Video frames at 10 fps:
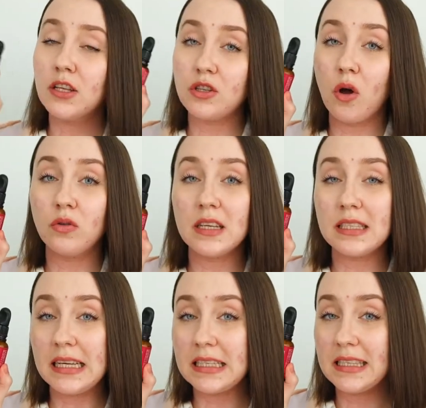So this
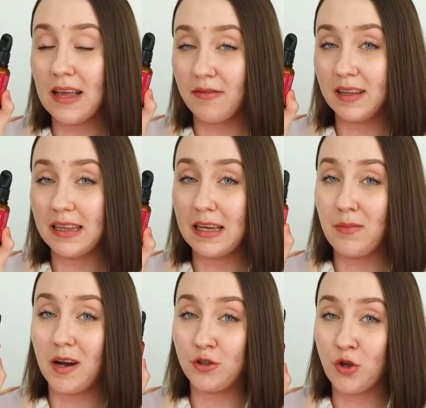is definitely
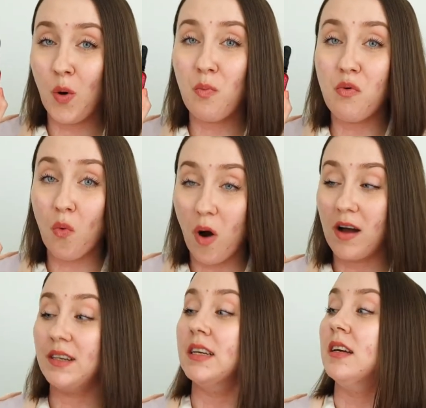my top
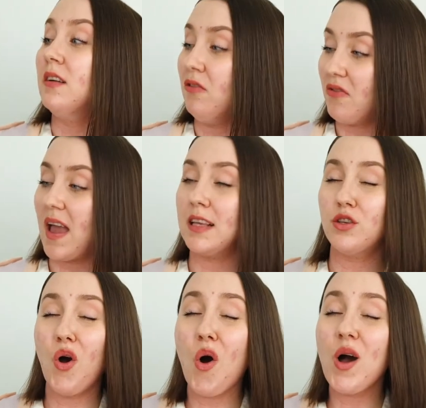one face
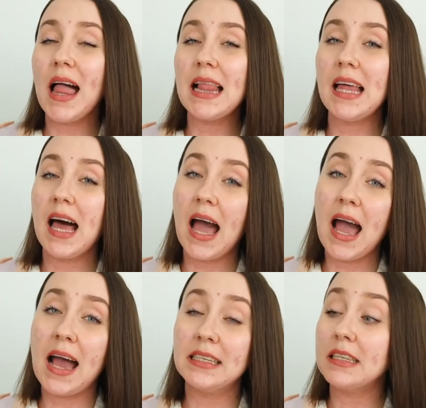oil,
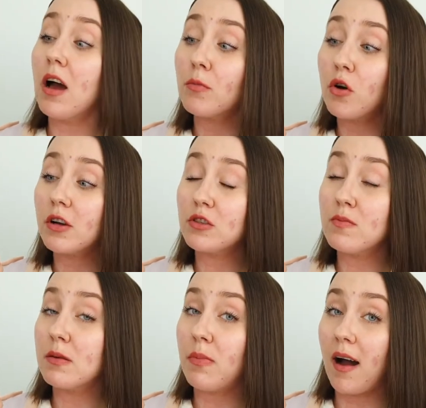and I'm going to
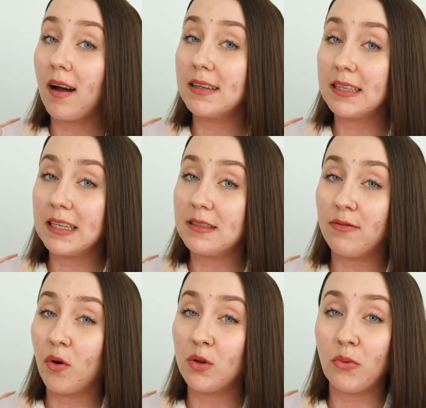be buying this
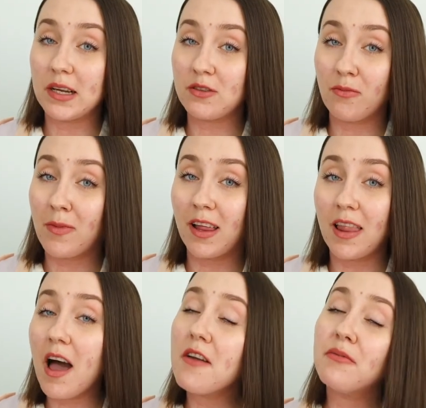for the rest of my
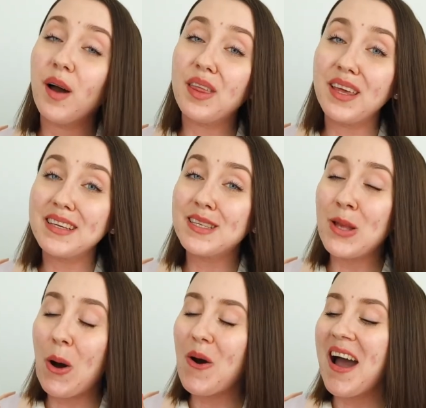life, I think
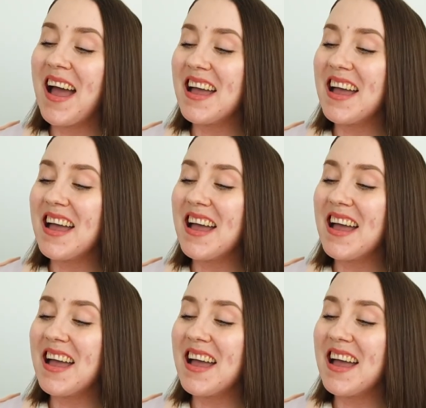so.